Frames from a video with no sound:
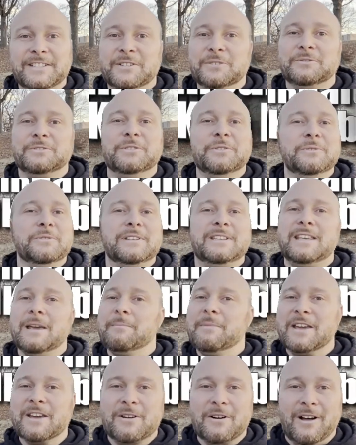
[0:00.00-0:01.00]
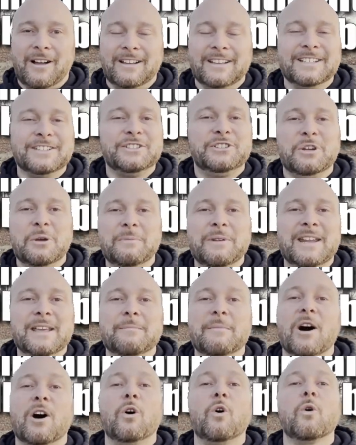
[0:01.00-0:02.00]
you to give me a call, shoot me an
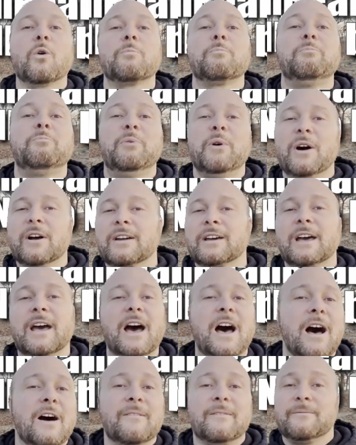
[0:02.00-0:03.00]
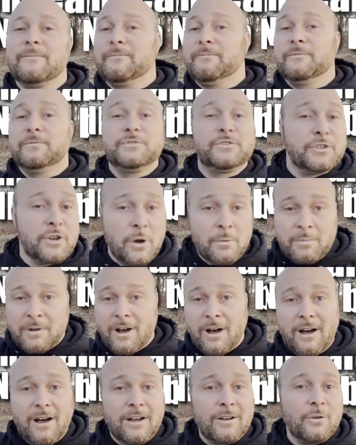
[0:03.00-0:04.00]
email, or book a Zoom
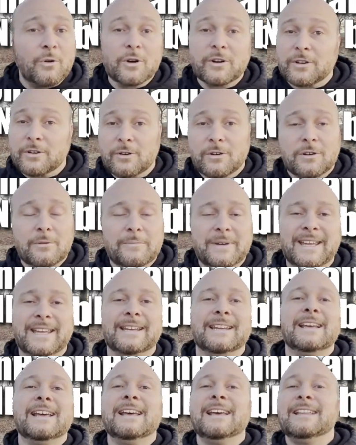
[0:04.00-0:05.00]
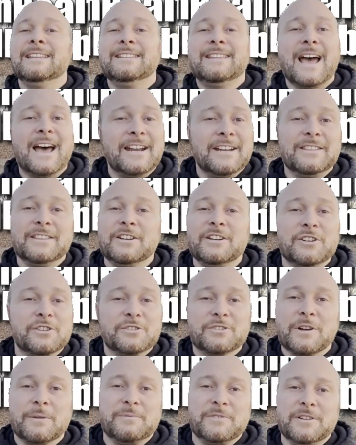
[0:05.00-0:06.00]
call or Google Meet down in the
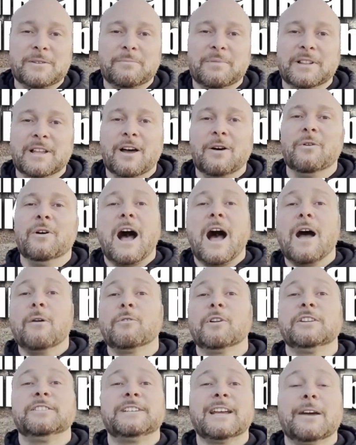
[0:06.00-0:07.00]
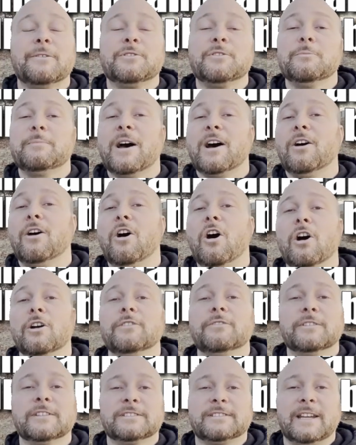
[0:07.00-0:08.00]
description below. I want to chat with you about all
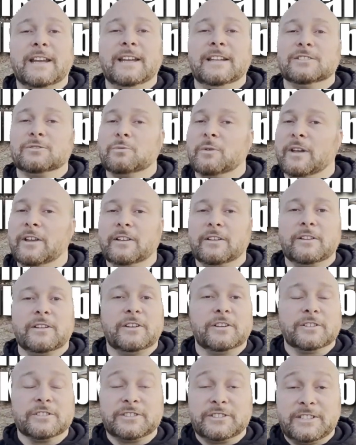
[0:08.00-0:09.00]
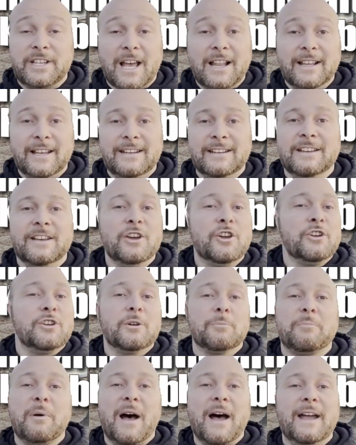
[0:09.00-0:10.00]
your real estate needs, whether you're selling, you're
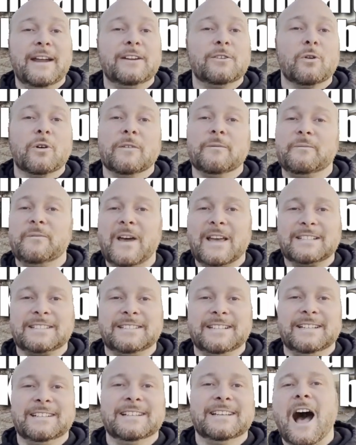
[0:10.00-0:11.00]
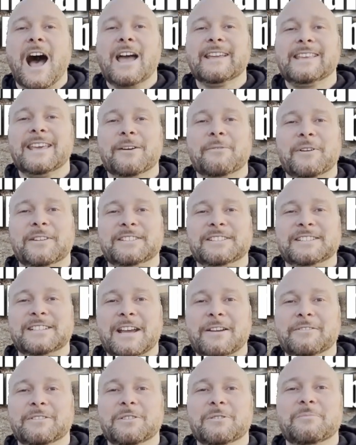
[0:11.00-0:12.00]
buying, or investing. I can't wait to
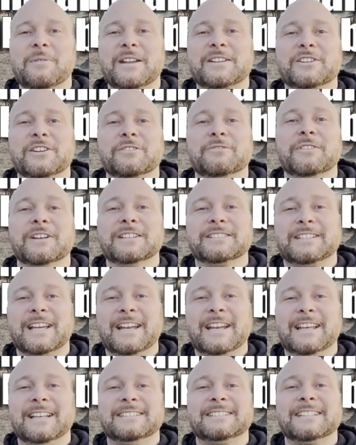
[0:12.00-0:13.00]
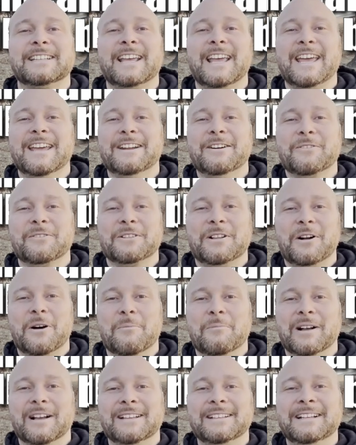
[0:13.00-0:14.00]
chat with you about your real estate needs in Oklahoma.